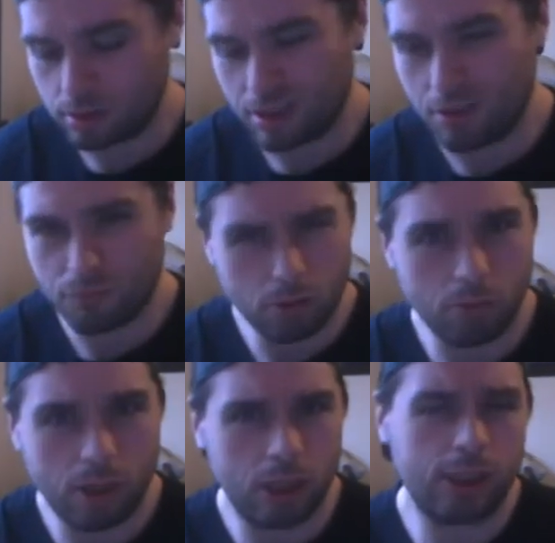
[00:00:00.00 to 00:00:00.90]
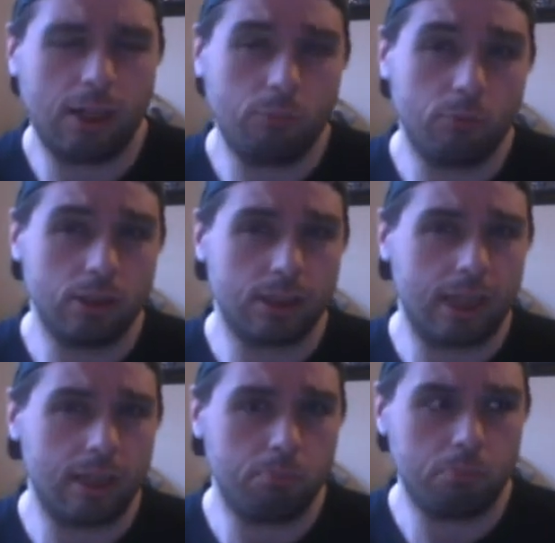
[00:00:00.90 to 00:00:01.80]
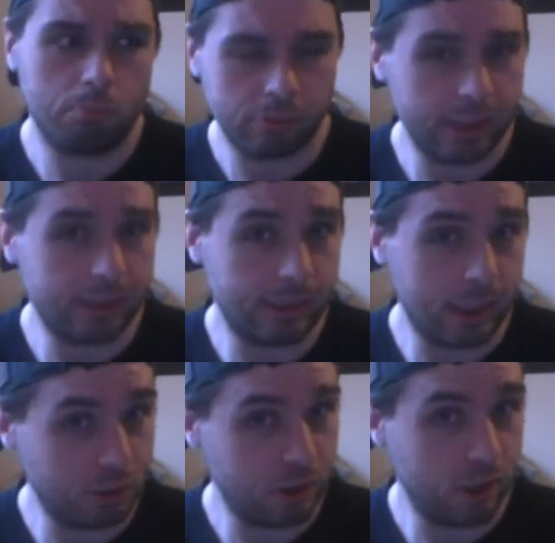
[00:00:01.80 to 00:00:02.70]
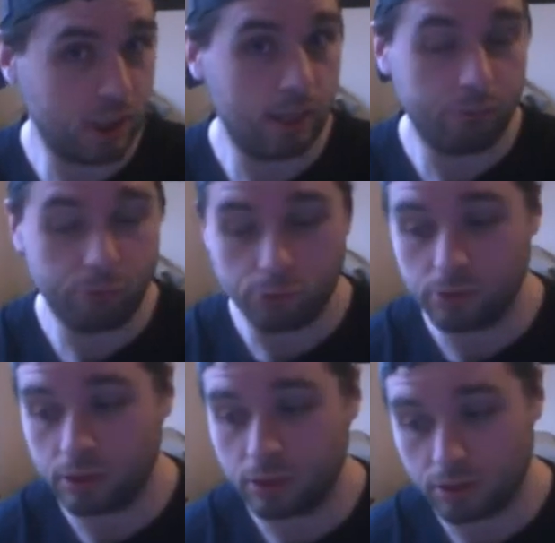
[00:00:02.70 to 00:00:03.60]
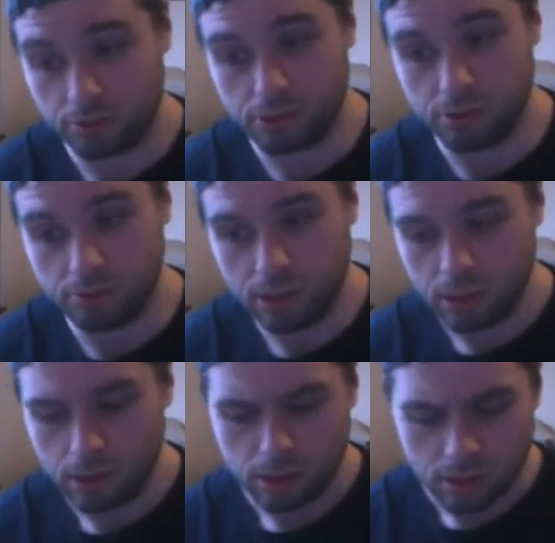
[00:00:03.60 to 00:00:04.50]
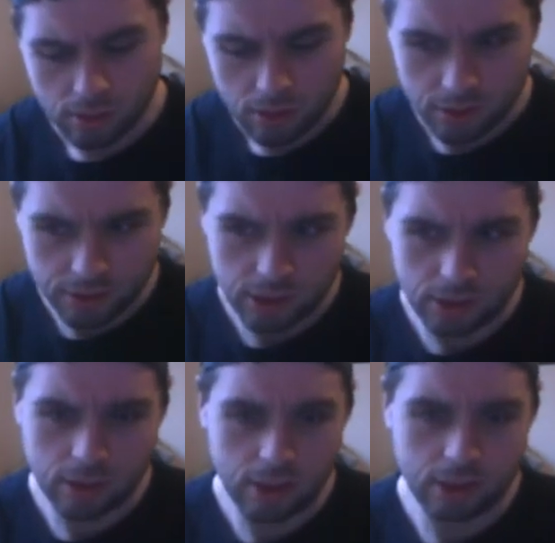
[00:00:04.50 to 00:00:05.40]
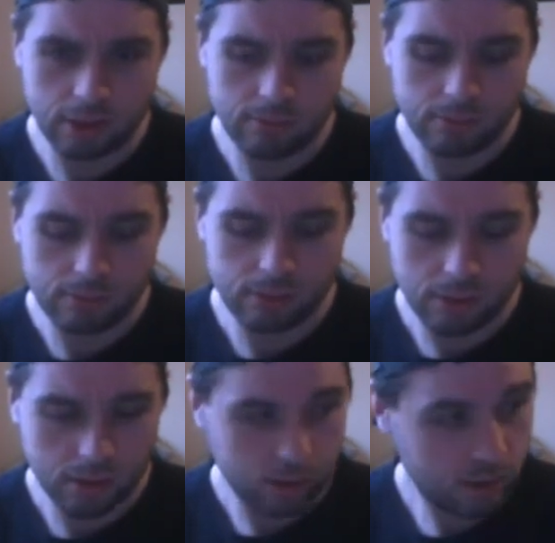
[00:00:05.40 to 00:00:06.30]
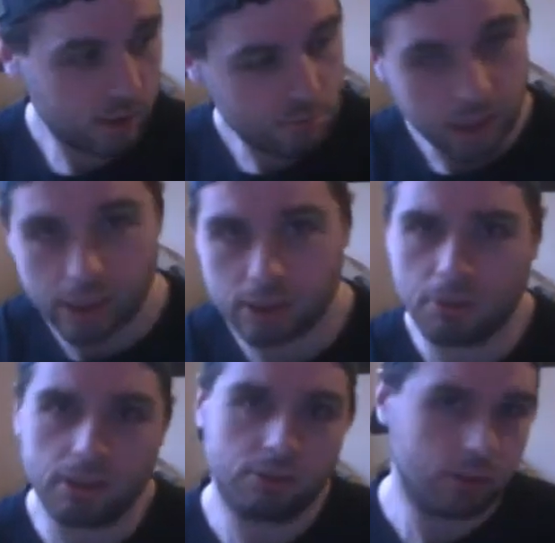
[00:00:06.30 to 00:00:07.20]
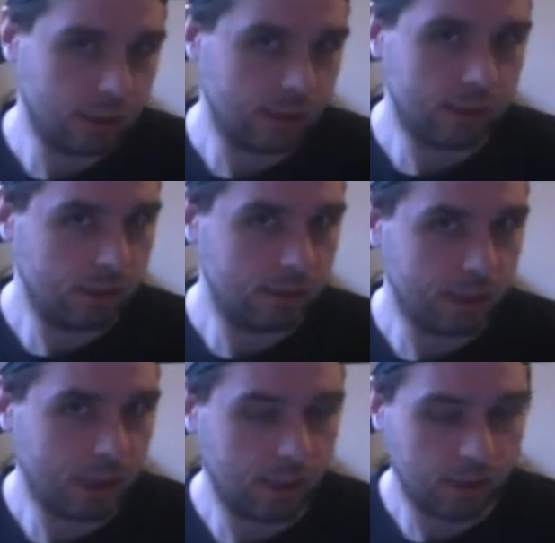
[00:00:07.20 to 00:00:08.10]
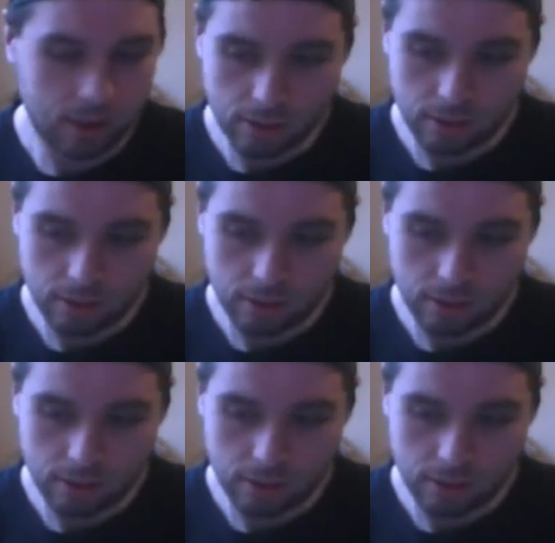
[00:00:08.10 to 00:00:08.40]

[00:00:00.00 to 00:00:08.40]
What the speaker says: for a while I was a PlayStation guy through and through. Then I got my Xbox 360 back and